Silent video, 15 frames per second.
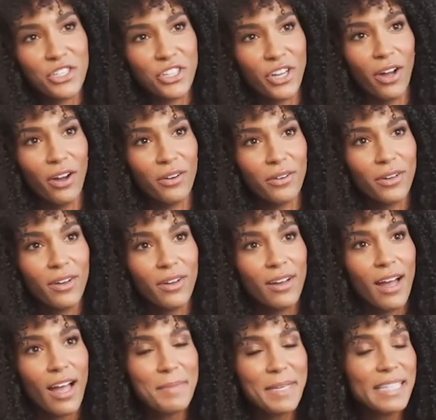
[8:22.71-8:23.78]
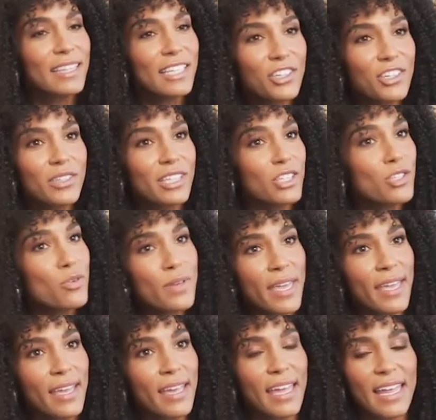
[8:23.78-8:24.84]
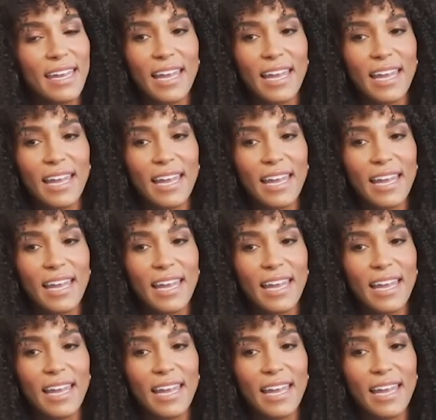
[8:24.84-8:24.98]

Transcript: show. I mean, literally, you can't.